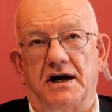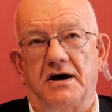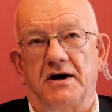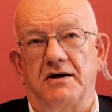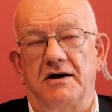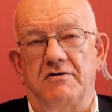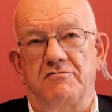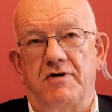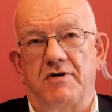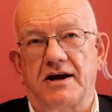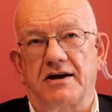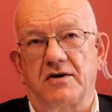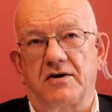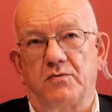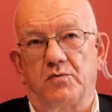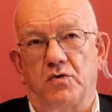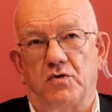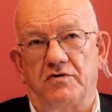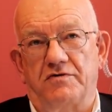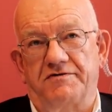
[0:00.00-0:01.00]
irregular
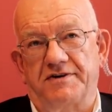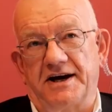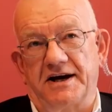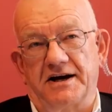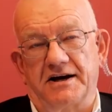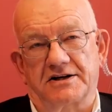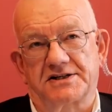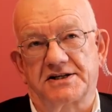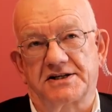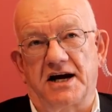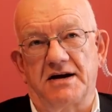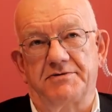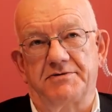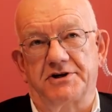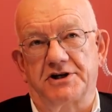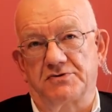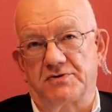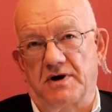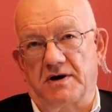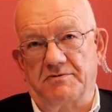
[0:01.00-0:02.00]
warfare, cyber
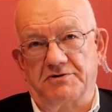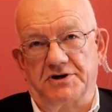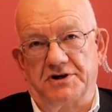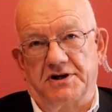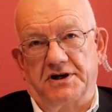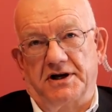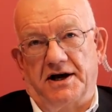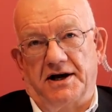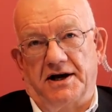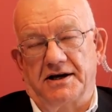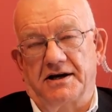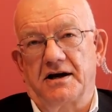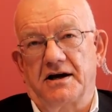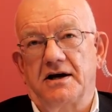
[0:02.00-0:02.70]
disruption and the like,